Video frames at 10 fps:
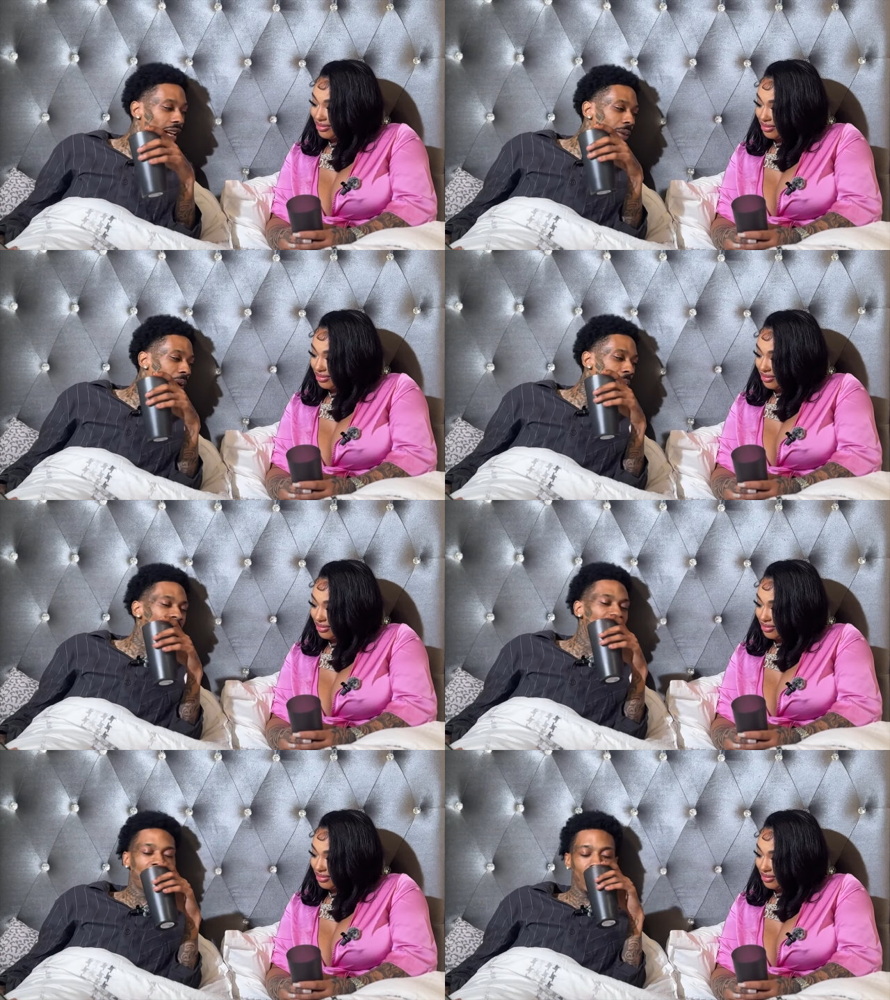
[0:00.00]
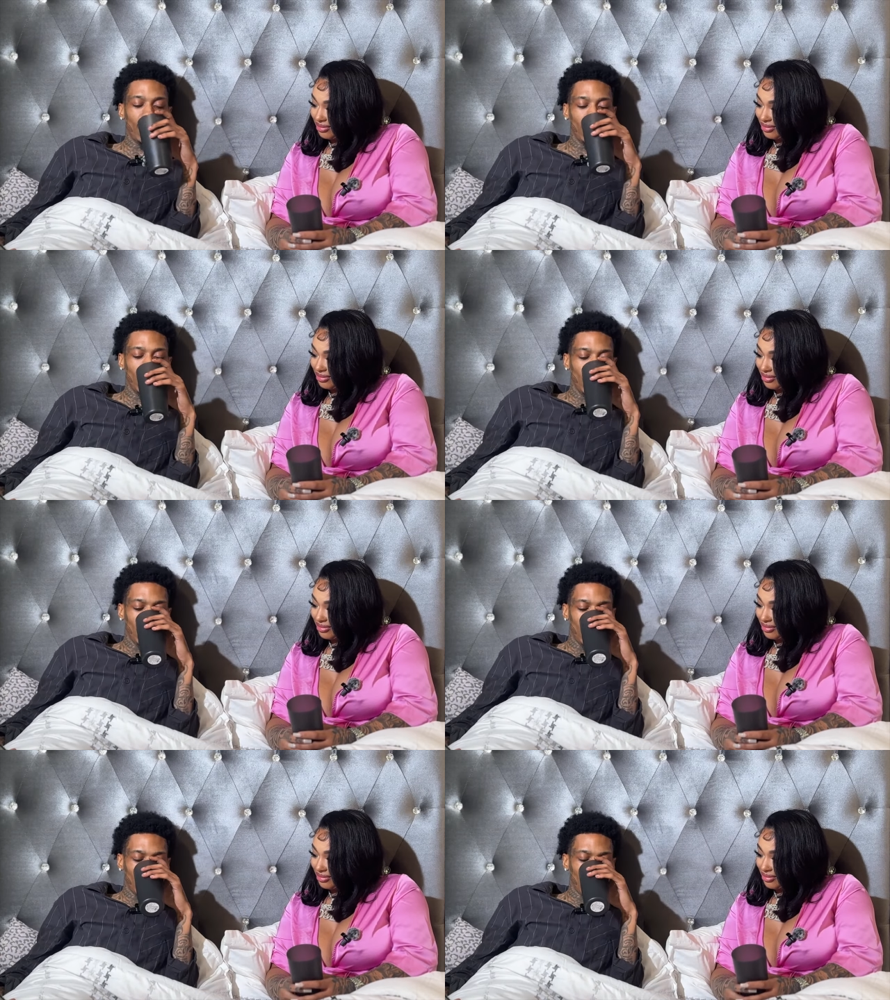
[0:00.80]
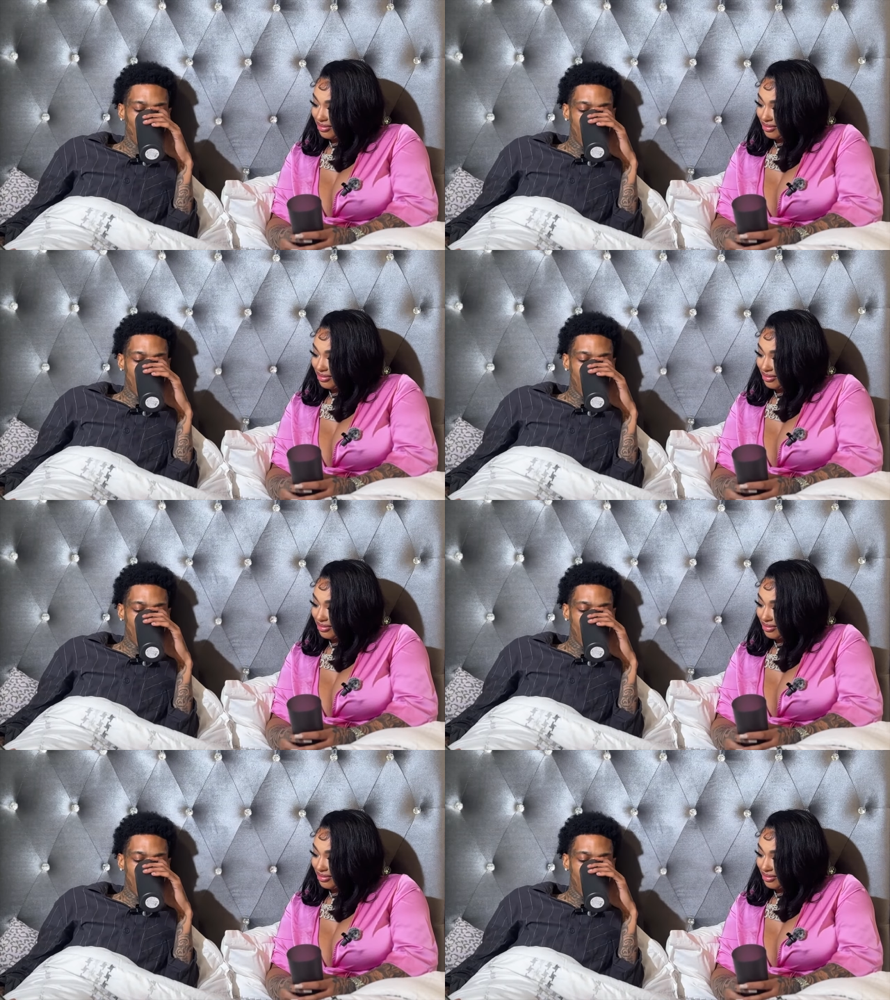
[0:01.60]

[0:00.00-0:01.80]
Speaker 1: Get my body count, couple